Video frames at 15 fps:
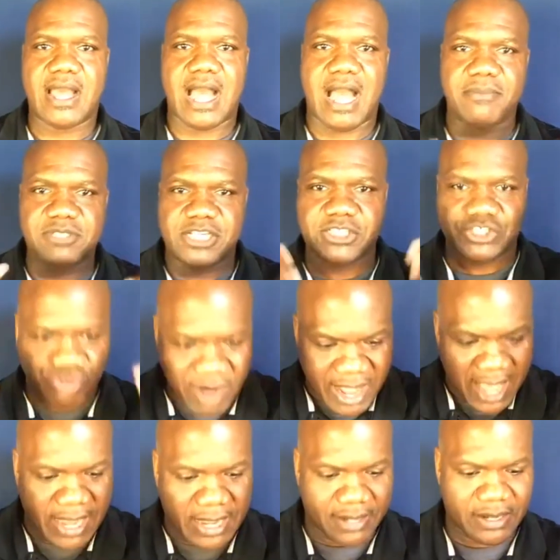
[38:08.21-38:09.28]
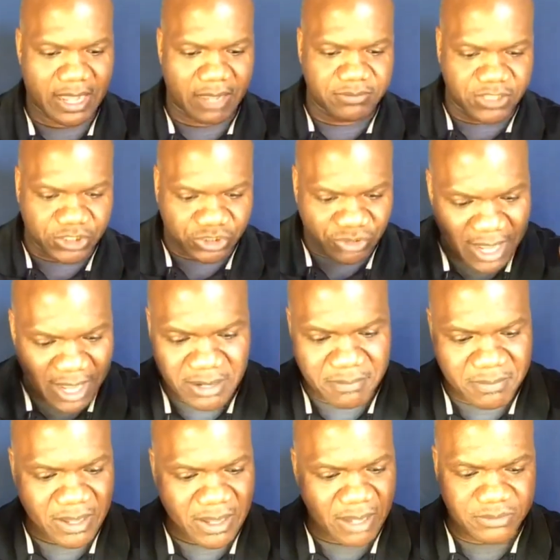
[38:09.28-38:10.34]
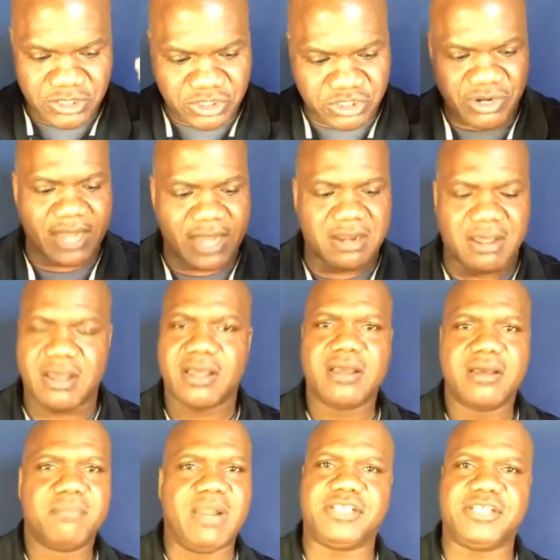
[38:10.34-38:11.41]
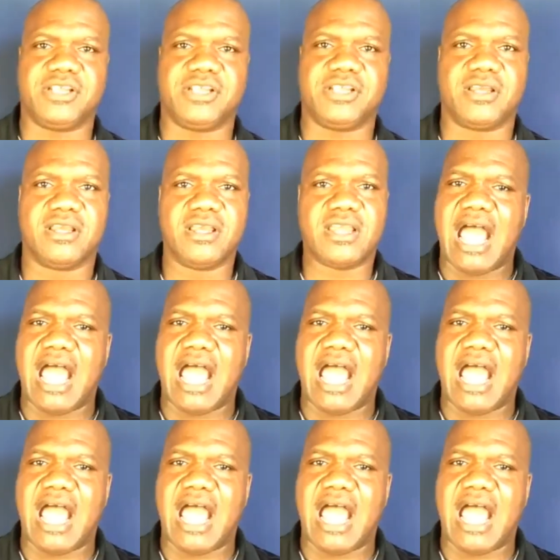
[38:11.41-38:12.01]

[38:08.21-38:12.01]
I'm just trying. I'm just trying to. I'm just trying to.